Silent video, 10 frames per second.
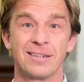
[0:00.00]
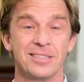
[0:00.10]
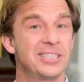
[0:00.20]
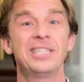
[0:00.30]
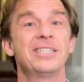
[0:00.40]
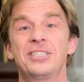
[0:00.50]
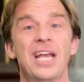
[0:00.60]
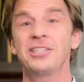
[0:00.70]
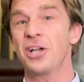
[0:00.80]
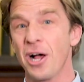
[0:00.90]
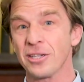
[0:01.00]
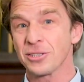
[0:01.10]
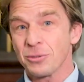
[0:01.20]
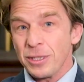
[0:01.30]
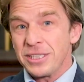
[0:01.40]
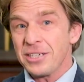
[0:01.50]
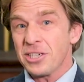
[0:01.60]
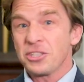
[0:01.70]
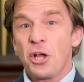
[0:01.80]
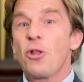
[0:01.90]
We Gentiles,
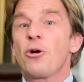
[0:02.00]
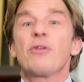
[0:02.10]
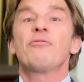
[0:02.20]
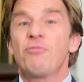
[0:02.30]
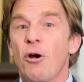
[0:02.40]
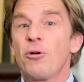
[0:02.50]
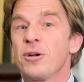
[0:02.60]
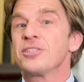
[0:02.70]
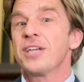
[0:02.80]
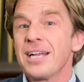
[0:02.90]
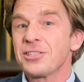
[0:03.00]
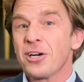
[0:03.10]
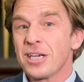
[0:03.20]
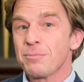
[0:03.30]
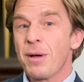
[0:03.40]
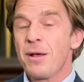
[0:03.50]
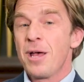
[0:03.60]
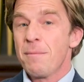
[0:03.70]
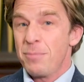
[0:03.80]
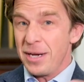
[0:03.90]
no longer foreigners and outsiders,
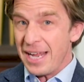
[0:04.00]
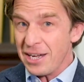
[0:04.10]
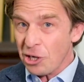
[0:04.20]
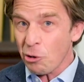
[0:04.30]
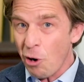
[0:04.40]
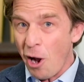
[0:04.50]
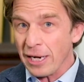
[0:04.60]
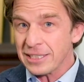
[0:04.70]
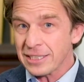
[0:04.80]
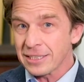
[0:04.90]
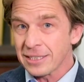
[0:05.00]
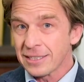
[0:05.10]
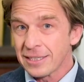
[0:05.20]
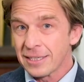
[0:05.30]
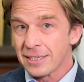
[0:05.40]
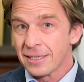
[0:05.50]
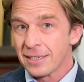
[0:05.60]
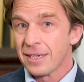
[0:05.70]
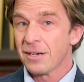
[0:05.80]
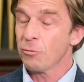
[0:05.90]
but in Christ,
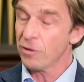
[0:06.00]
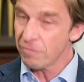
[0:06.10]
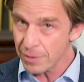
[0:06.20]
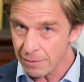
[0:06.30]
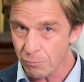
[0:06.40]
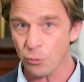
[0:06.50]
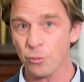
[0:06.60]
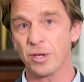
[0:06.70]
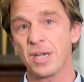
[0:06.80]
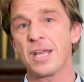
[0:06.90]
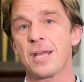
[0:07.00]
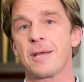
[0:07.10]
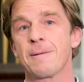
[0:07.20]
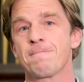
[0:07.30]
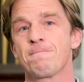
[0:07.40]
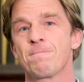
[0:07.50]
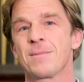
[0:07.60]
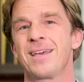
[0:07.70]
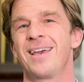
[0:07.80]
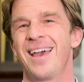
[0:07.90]
we've been brought near.
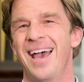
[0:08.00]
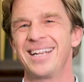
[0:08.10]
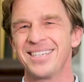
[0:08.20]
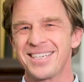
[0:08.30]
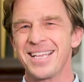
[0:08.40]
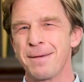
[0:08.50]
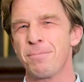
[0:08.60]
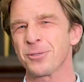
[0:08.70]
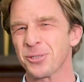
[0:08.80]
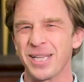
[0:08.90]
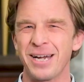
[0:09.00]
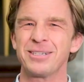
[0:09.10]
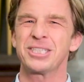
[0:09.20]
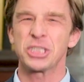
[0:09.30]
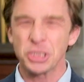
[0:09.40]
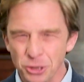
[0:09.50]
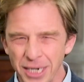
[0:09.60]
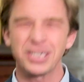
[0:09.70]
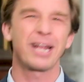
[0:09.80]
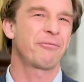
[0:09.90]
And you see, the apostle here is
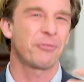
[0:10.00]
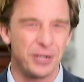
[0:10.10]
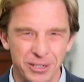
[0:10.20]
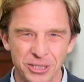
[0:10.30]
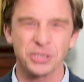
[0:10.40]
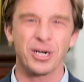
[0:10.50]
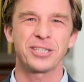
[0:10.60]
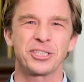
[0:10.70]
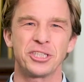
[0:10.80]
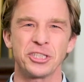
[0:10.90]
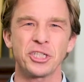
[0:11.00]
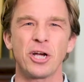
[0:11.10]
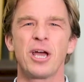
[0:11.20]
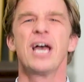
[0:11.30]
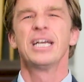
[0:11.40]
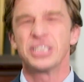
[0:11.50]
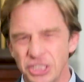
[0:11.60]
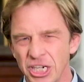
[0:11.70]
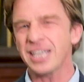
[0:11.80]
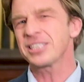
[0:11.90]
stretching for an illustration to show
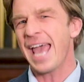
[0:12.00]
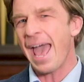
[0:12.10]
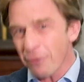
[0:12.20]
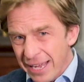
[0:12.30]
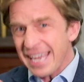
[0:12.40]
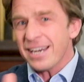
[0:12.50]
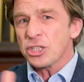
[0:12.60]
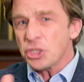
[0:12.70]
just how inner